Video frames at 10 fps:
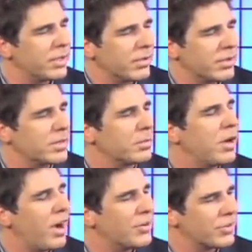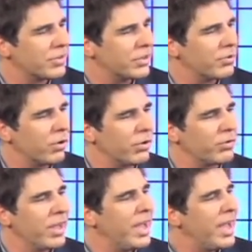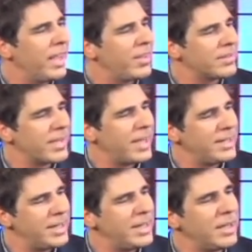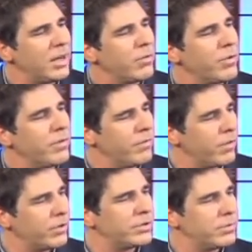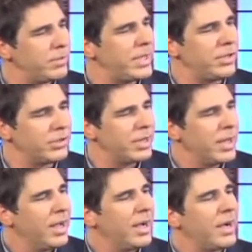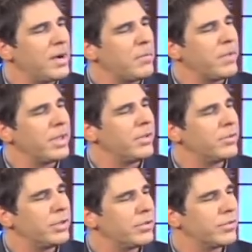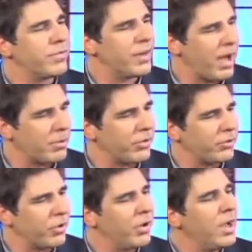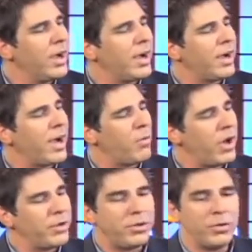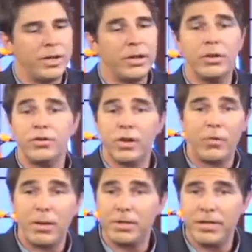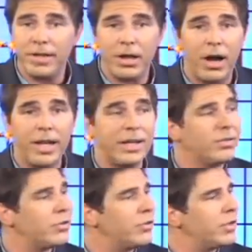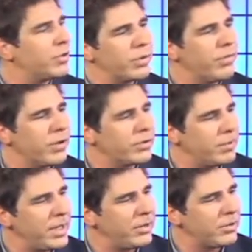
the subconscious controls. And this idea of reverse speech is just phenomenal. So I want to introduce our web TV audience to this reverse speech.